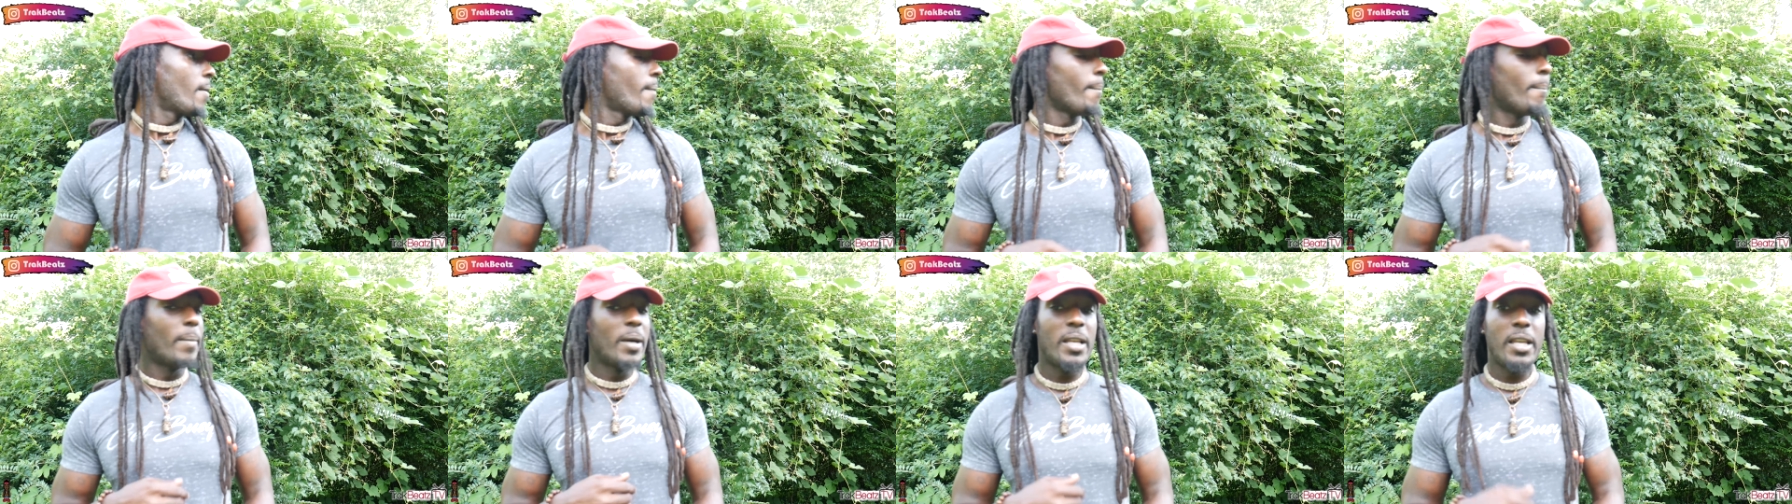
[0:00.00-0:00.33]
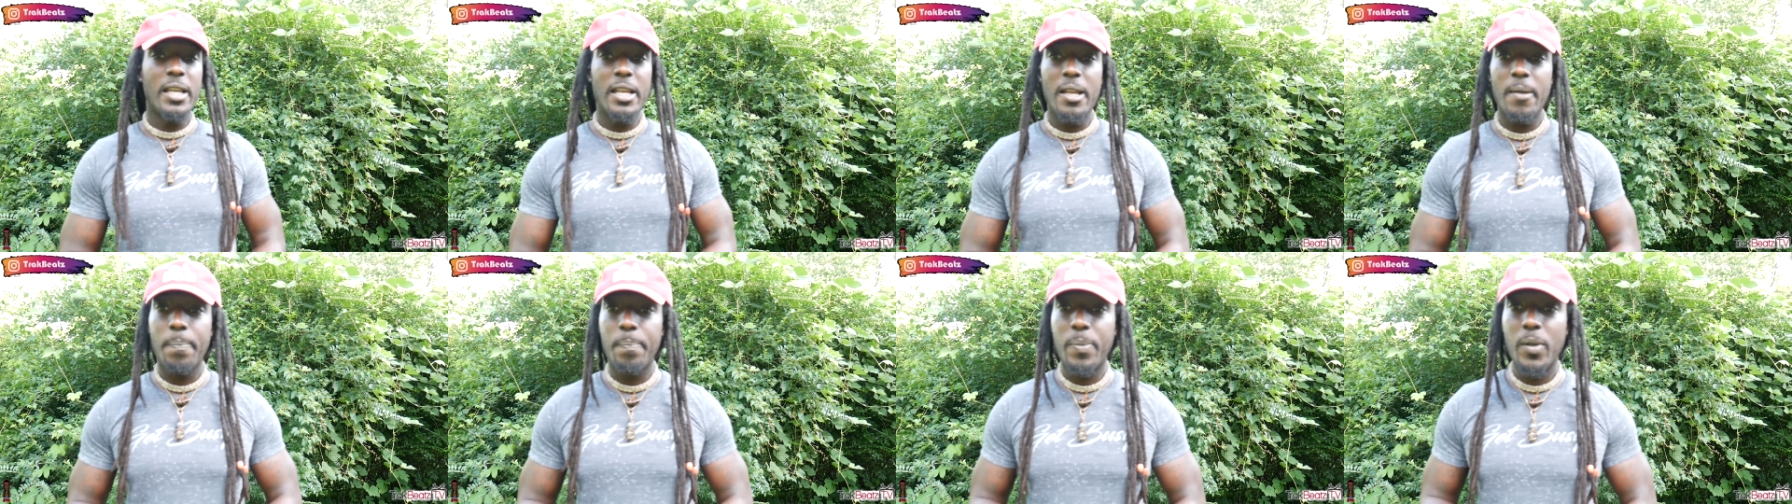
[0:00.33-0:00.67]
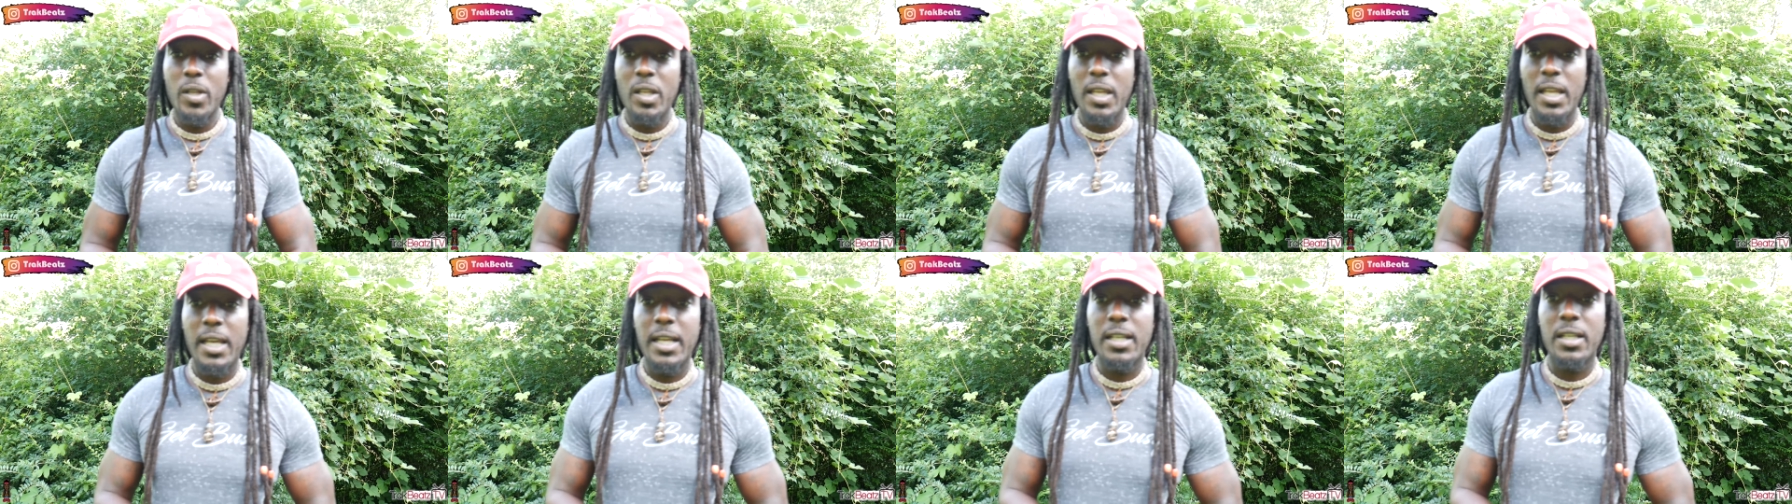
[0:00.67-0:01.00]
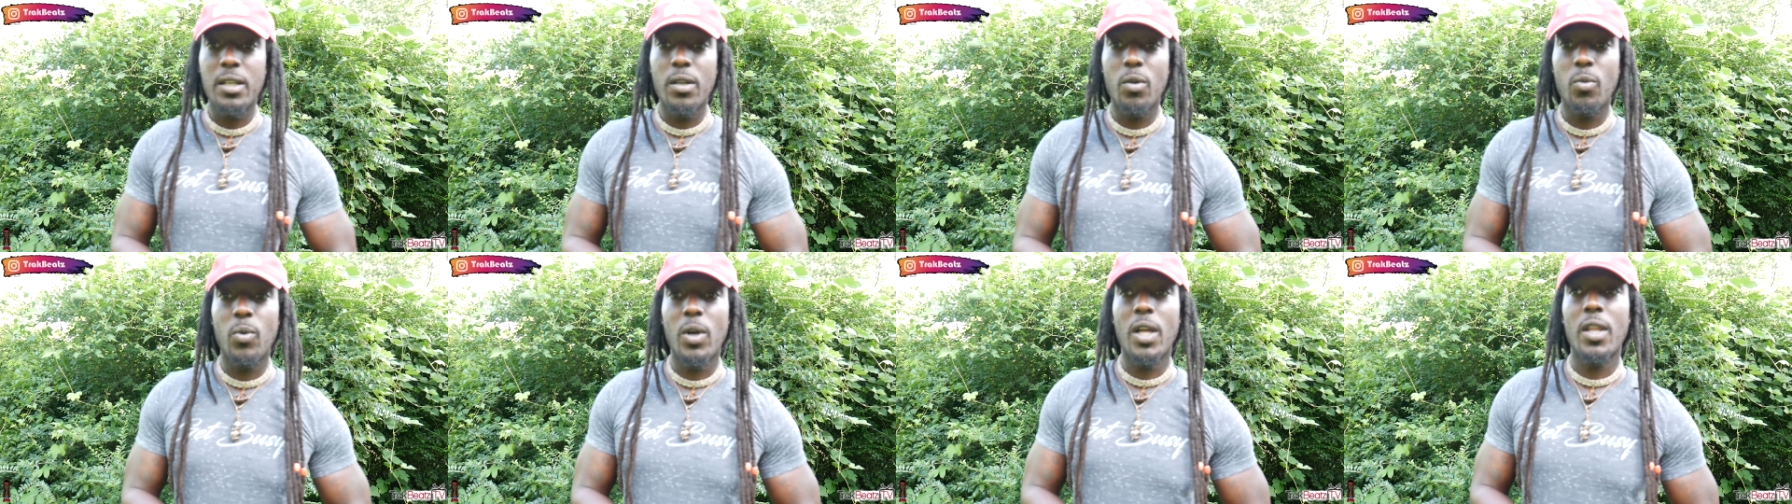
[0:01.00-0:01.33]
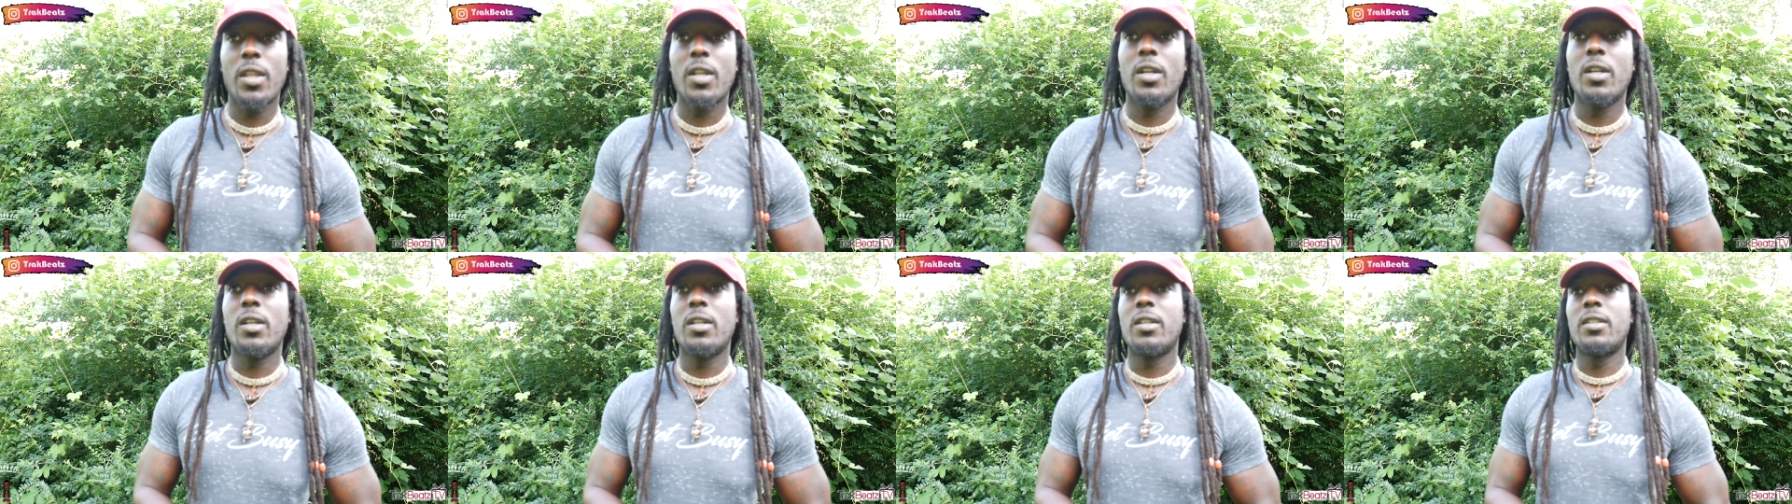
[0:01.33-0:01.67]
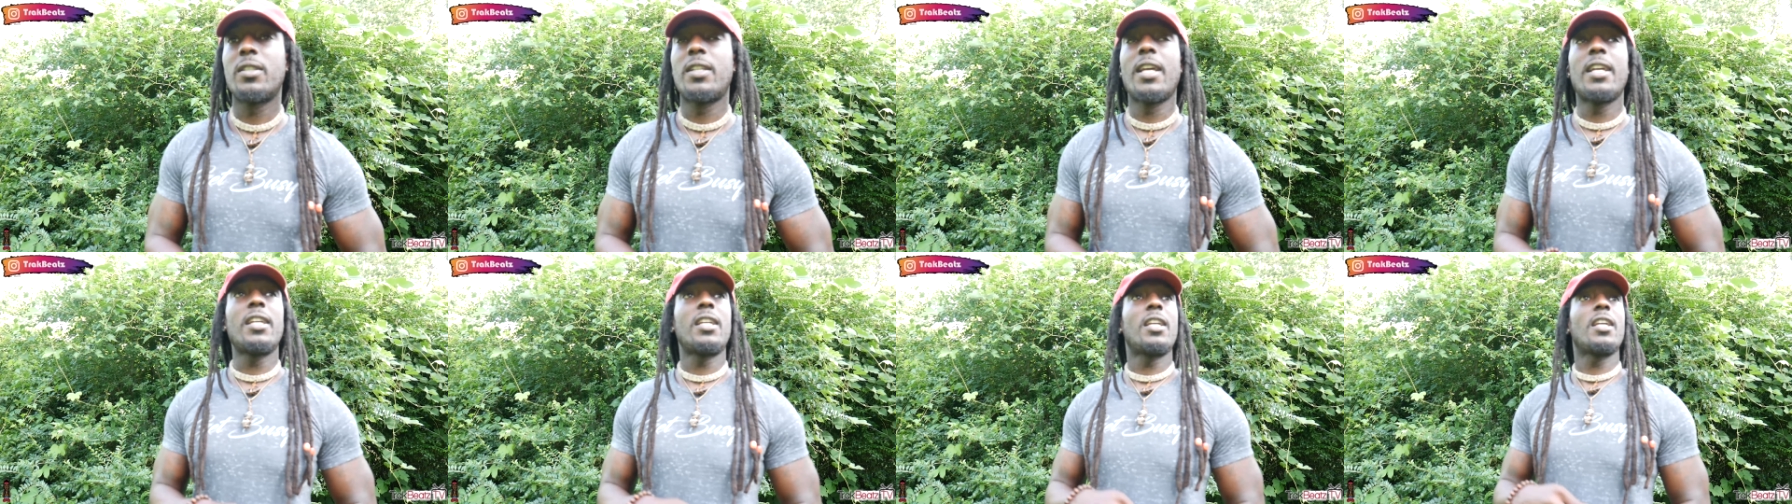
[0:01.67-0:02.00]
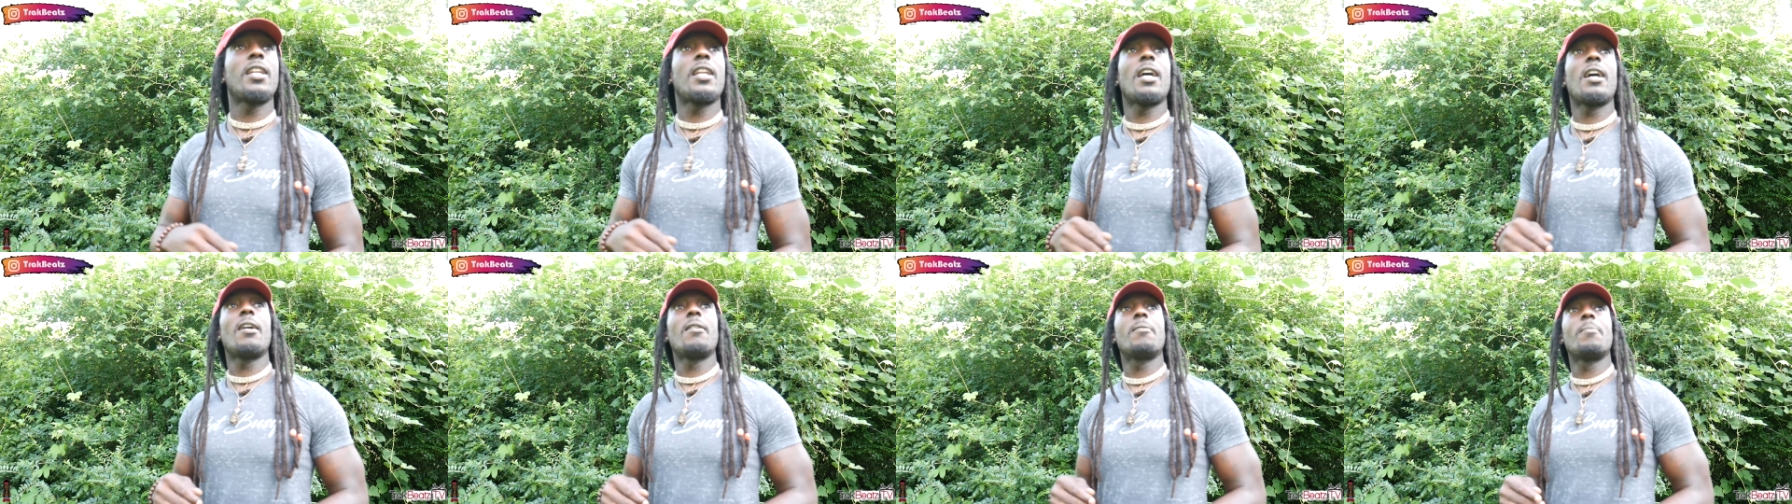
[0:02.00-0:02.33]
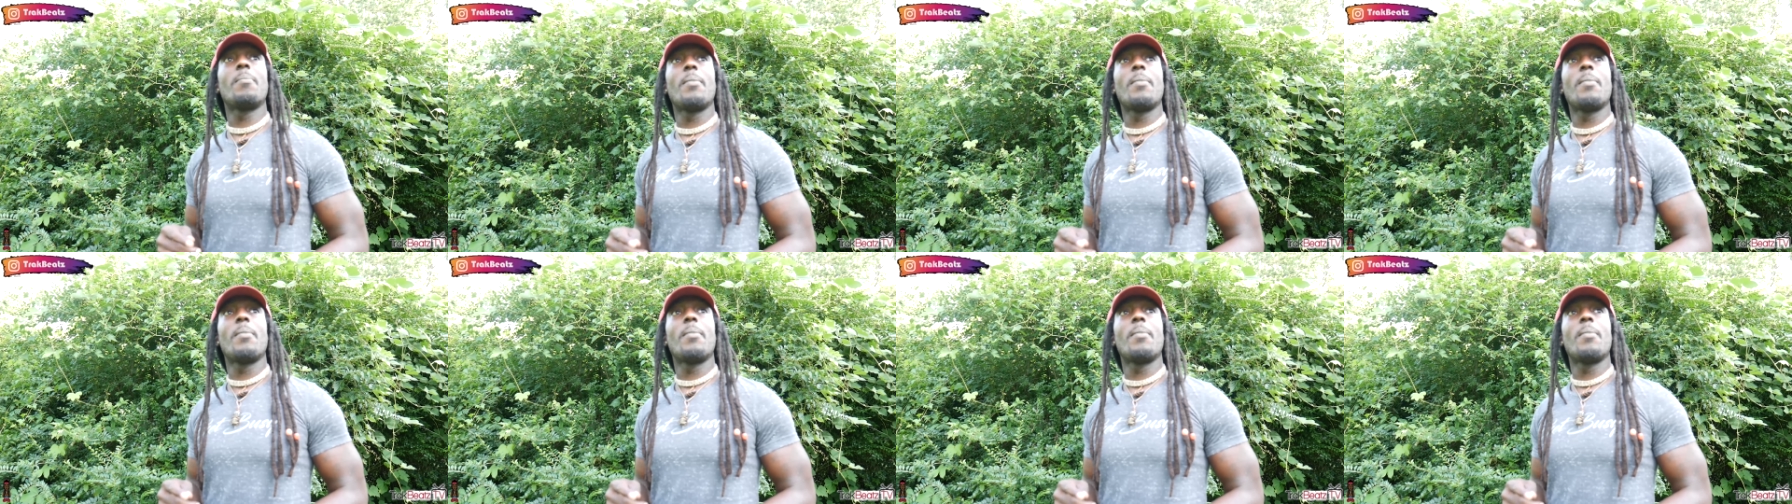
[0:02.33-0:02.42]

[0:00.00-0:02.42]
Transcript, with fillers: manipulate the weather. They cannot